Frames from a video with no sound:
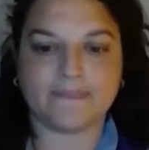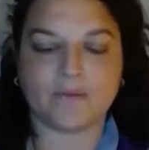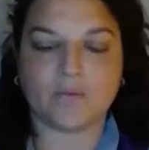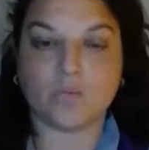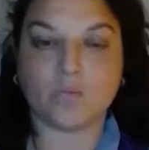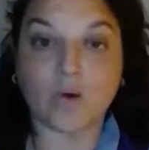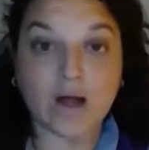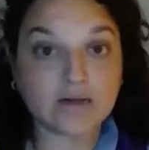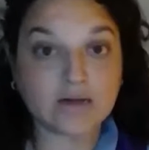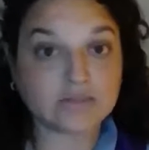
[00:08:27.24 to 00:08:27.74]

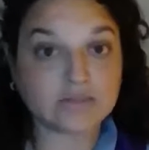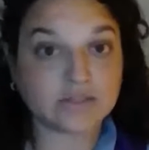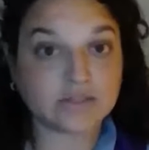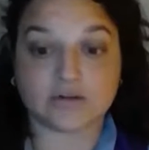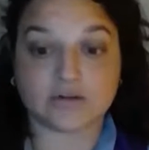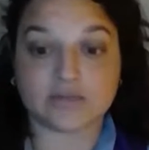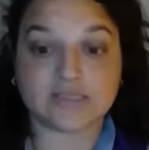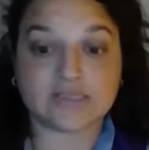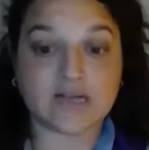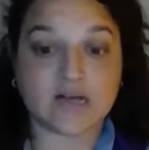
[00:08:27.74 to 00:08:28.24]
Wilder
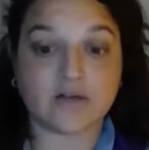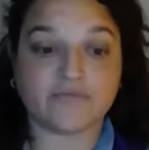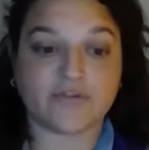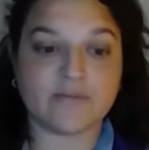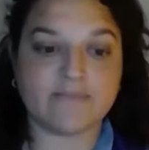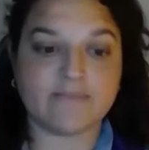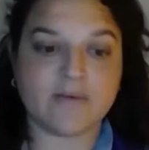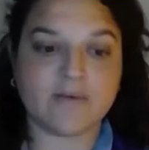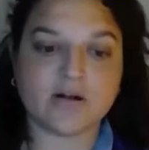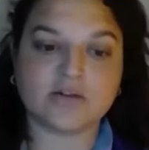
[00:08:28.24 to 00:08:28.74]
herself
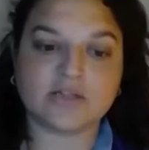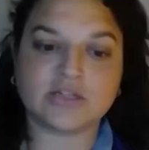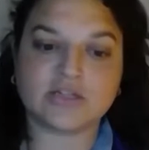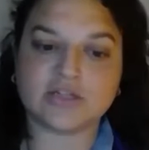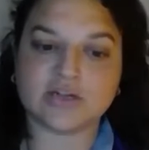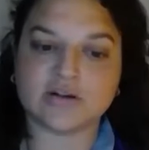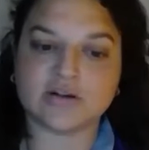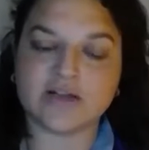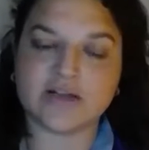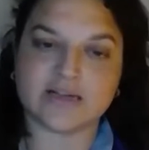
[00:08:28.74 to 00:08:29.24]
remarked
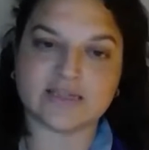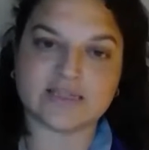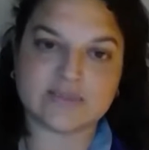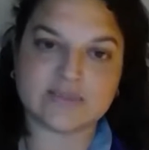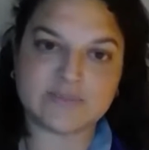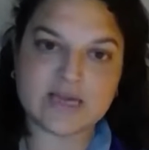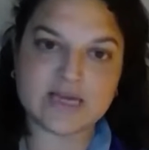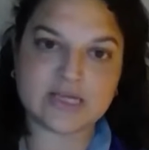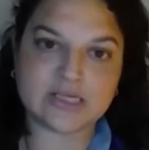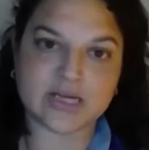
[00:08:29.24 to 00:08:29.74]
during a
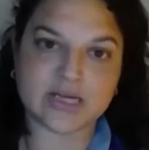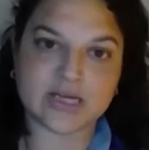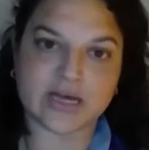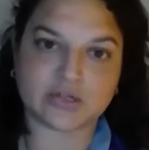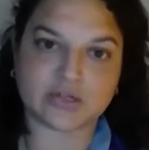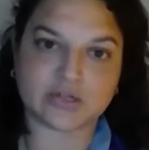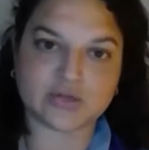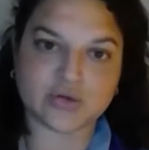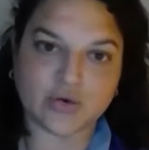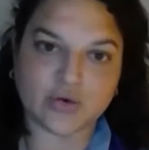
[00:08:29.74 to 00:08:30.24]
speech at a
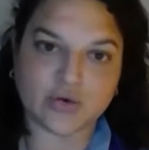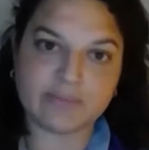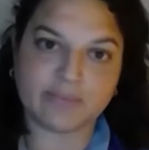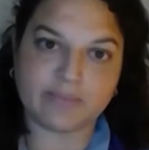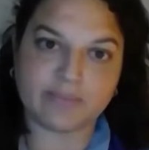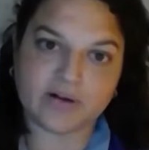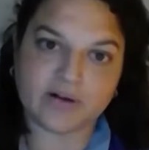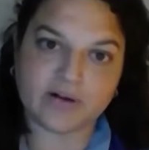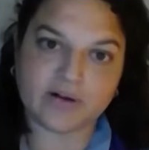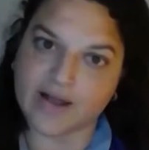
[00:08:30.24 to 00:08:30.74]
Detroit
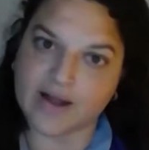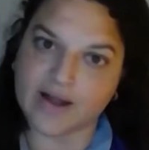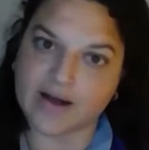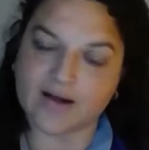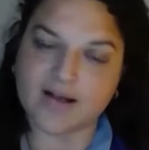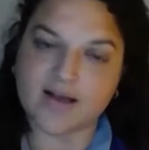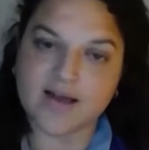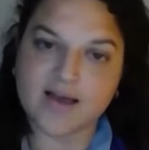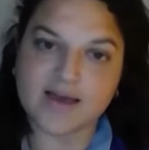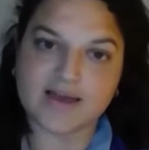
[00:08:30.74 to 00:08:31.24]
book
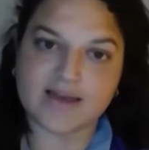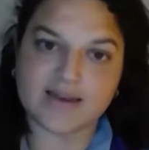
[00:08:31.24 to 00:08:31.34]
fair